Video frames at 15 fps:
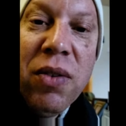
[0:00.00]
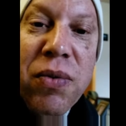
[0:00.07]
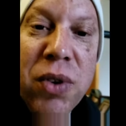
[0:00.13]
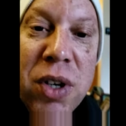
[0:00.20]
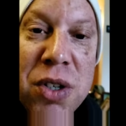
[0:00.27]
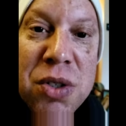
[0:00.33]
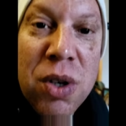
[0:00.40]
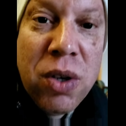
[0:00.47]
good
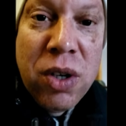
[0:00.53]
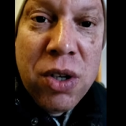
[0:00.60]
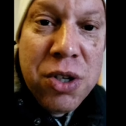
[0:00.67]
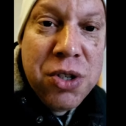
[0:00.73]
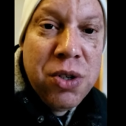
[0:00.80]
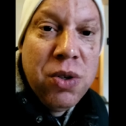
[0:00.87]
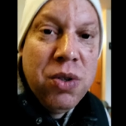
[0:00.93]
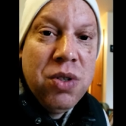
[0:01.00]
for your sole
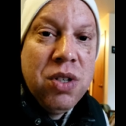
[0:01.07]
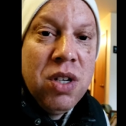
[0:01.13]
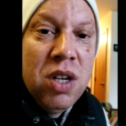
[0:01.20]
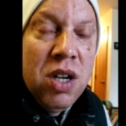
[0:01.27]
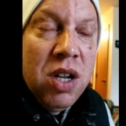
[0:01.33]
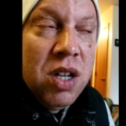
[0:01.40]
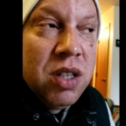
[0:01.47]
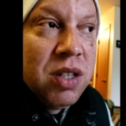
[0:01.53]
your shoes,
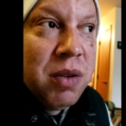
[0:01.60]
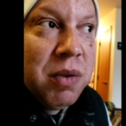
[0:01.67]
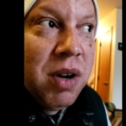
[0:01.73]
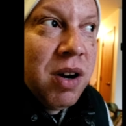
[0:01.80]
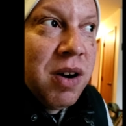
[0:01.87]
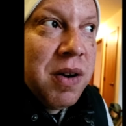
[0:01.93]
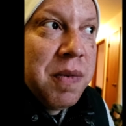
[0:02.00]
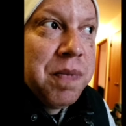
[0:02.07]

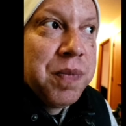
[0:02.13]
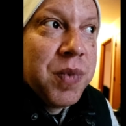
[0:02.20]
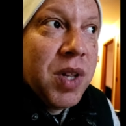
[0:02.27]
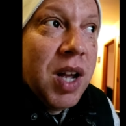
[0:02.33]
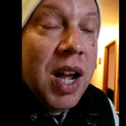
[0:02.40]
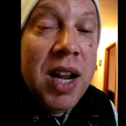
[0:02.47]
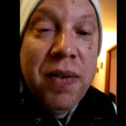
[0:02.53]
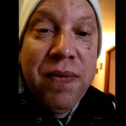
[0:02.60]
the um
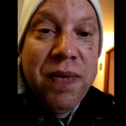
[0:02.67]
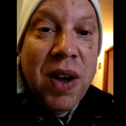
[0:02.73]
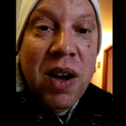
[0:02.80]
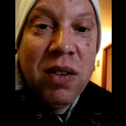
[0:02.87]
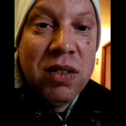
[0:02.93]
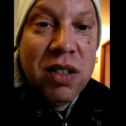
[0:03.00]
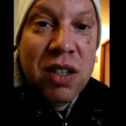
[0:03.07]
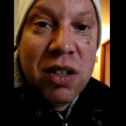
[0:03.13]
I
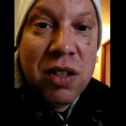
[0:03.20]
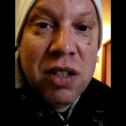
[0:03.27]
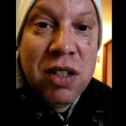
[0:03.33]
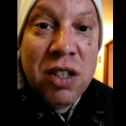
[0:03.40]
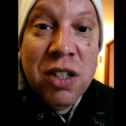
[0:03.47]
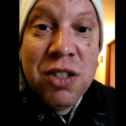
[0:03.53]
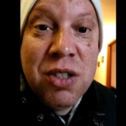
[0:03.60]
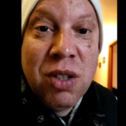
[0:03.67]
found a
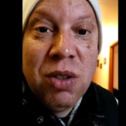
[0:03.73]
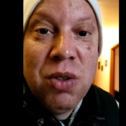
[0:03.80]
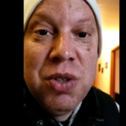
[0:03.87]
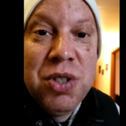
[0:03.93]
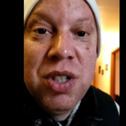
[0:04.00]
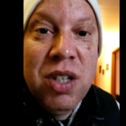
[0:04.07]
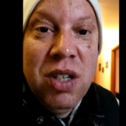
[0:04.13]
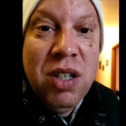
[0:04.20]
good
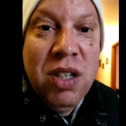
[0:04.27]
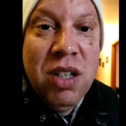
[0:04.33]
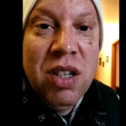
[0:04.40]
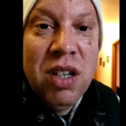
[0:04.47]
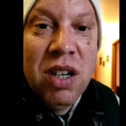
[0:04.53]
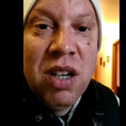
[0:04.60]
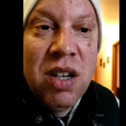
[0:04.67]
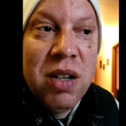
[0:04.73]
solution
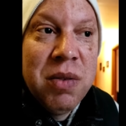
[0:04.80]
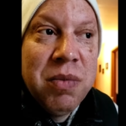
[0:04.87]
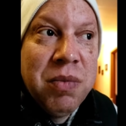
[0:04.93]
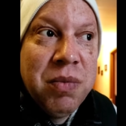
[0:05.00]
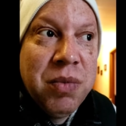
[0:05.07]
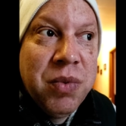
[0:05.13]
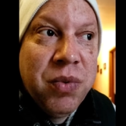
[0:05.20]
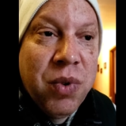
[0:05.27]

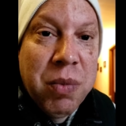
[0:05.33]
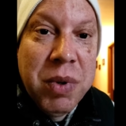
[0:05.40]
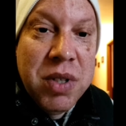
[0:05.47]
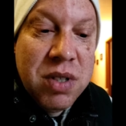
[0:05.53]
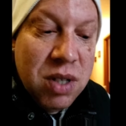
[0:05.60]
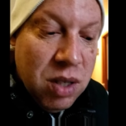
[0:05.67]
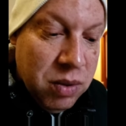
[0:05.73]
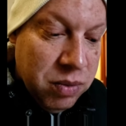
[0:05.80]
um for
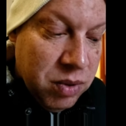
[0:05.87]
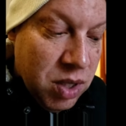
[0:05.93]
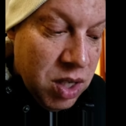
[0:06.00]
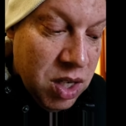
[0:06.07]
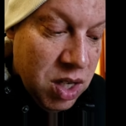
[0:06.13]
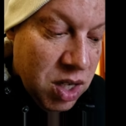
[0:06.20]
myself.